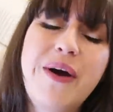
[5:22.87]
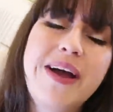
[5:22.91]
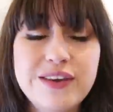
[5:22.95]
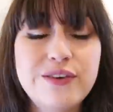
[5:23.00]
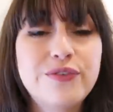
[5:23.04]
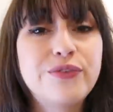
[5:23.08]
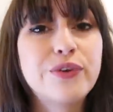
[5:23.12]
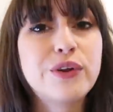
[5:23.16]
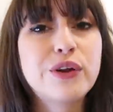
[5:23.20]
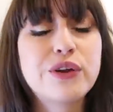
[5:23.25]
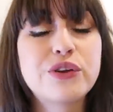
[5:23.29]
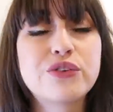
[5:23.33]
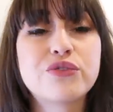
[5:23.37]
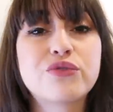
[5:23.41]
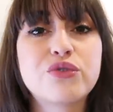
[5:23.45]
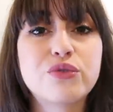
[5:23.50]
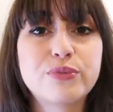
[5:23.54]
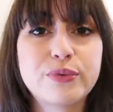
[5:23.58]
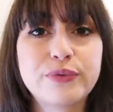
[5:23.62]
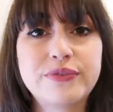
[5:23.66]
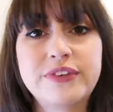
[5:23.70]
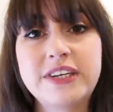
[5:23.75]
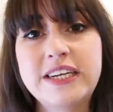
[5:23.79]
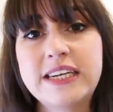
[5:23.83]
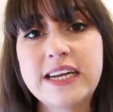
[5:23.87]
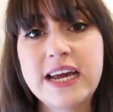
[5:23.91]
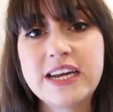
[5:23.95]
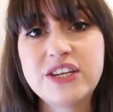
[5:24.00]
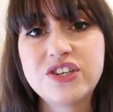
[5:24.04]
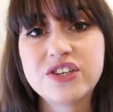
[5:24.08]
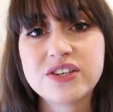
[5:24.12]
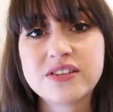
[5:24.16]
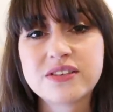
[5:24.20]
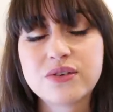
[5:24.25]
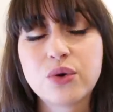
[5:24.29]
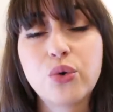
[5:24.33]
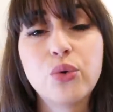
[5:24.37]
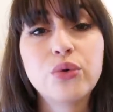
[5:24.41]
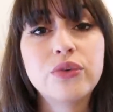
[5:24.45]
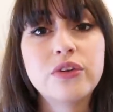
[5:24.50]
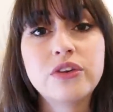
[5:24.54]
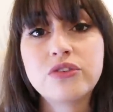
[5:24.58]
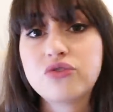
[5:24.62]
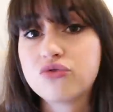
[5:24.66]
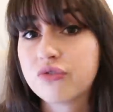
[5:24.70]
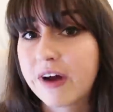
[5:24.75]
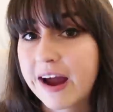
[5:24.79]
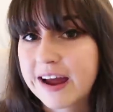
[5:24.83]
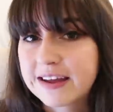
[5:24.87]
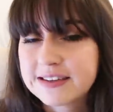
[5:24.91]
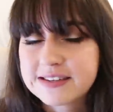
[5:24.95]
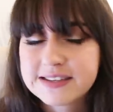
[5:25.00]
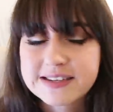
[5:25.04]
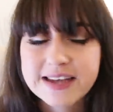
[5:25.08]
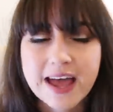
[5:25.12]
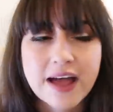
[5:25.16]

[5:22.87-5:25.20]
And you follow this group of teenagers called the Dreads